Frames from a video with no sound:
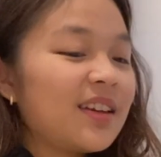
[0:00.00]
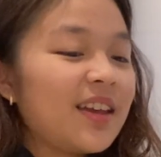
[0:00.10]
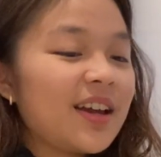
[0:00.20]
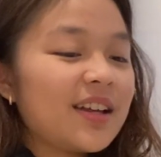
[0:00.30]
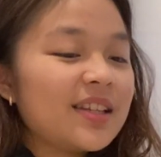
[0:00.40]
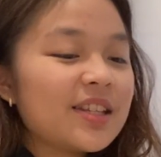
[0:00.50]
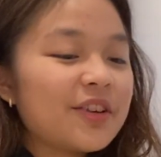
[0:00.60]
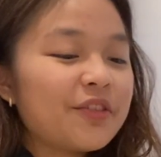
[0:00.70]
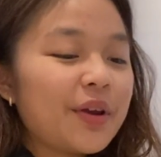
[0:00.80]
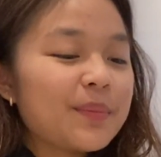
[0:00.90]
Yeah, these are
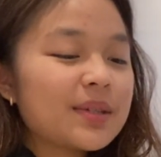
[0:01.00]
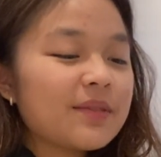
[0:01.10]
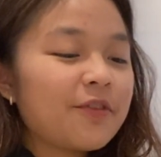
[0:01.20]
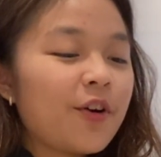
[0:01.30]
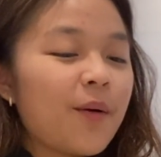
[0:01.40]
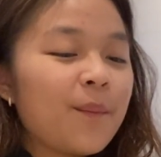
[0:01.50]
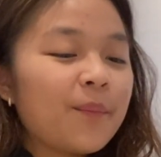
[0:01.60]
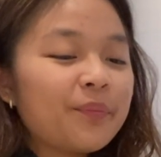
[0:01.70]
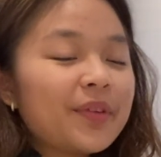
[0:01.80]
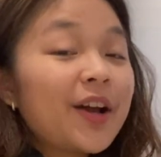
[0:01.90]
ribs from
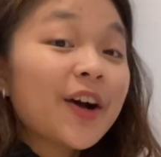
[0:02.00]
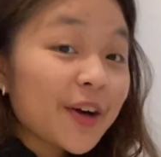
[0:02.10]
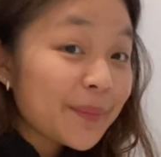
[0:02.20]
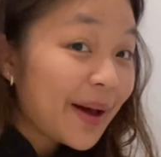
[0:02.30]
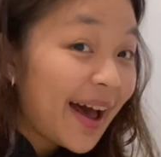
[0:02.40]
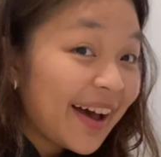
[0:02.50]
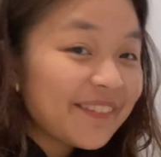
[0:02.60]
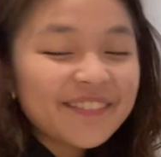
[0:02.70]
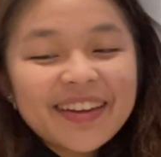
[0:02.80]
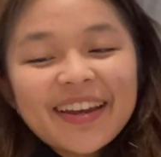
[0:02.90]
her mom.
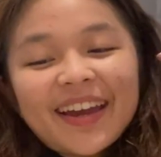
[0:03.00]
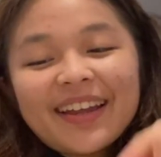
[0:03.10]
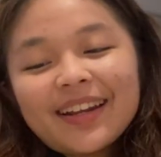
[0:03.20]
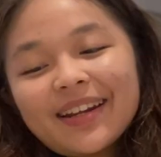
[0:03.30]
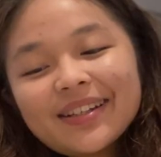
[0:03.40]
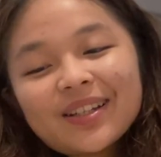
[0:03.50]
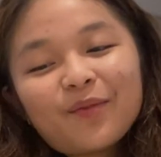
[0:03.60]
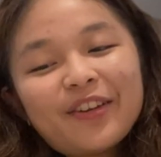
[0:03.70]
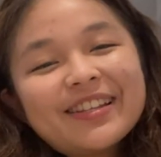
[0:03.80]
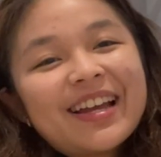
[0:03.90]
And this is the
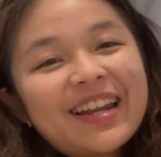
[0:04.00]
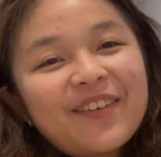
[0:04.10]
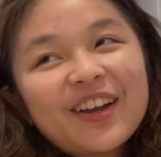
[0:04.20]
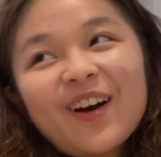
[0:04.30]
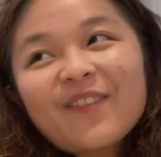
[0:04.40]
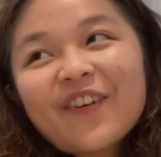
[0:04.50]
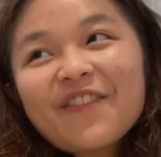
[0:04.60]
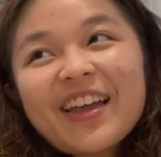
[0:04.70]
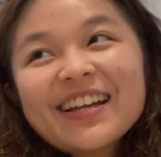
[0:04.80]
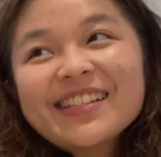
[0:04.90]
pizza that we got from
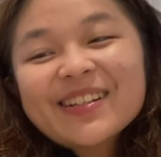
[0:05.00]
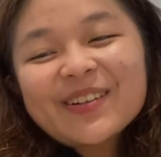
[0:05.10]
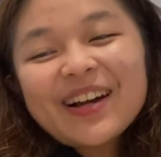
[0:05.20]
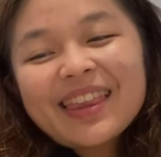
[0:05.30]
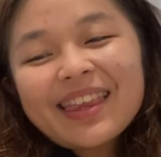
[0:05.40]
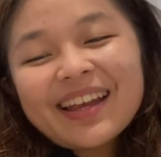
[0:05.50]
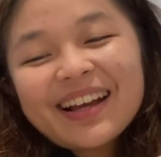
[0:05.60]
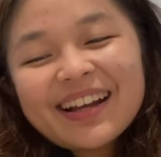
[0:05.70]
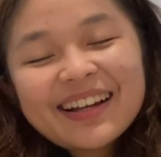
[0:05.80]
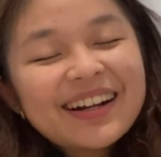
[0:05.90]
Tesco, I think.
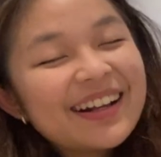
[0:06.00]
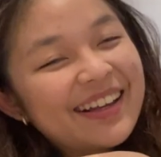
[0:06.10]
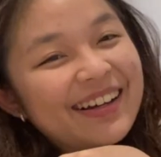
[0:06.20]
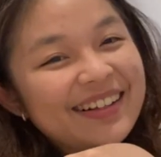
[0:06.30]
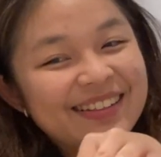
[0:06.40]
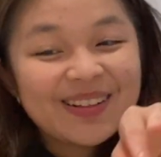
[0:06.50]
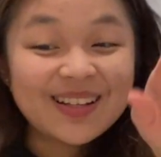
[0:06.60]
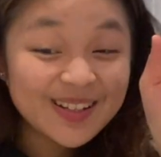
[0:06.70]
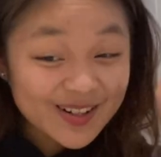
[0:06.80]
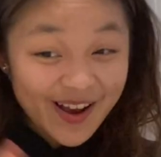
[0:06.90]
Yeah, so
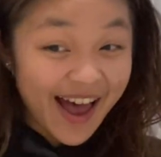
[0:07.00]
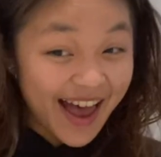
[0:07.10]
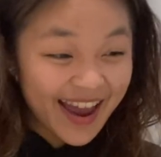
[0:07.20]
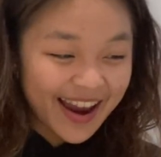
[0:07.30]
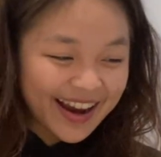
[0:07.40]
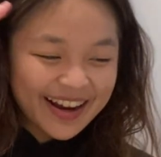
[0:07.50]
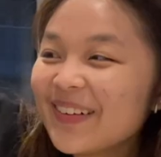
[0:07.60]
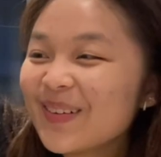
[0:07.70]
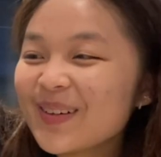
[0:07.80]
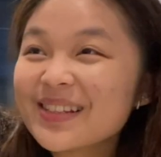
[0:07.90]
let's try.
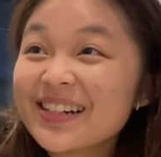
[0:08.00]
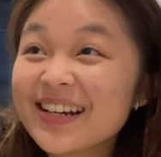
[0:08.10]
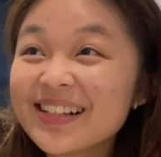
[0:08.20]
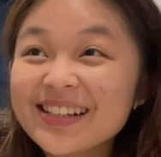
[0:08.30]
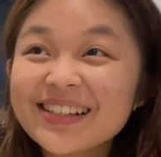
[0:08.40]
Is it nice?